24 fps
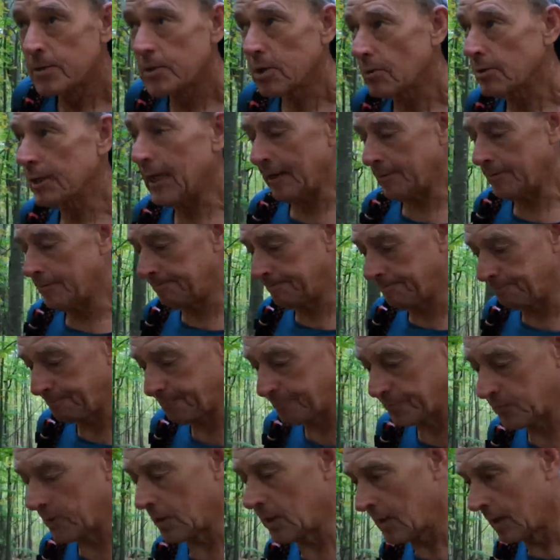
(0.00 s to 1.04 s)
So yeah,
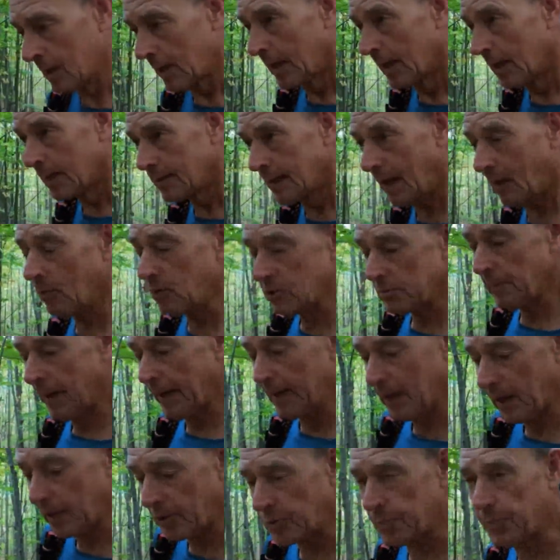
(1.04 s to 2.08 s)
that was
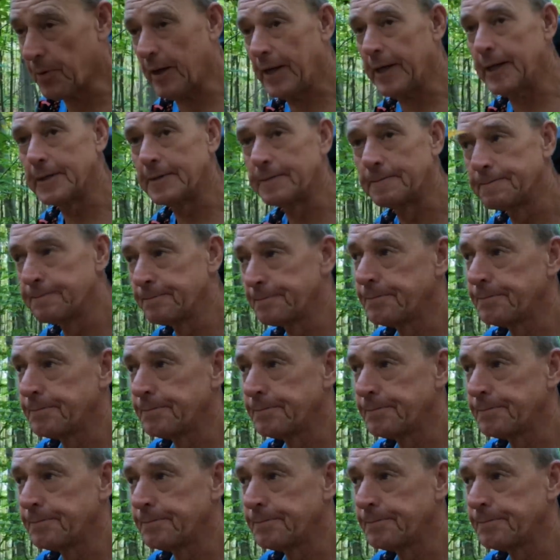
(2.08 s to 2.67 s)
my lunch break.